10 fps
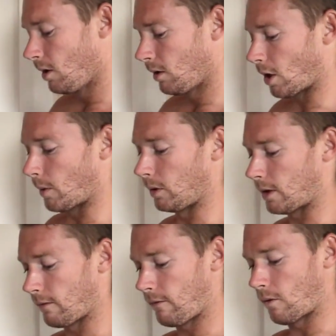So we're
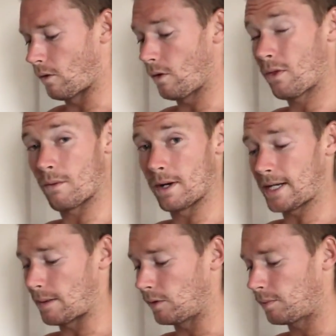looking for 3
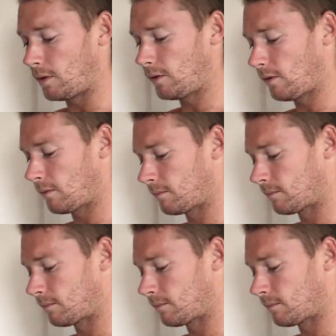tablespoons,